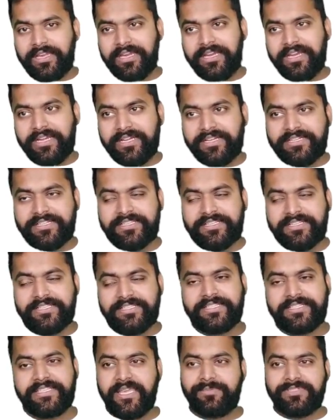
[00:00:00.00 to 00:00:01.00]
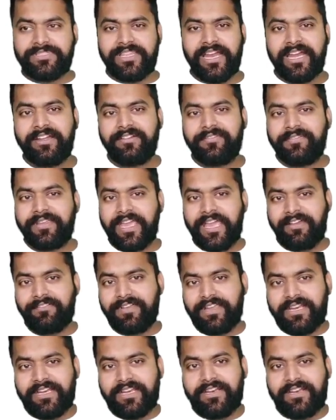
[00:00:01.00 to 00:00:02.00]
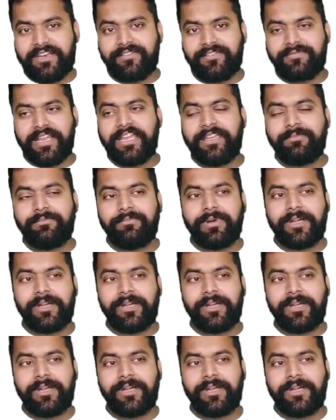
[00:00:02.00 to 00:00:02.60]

it seems that we have enough time,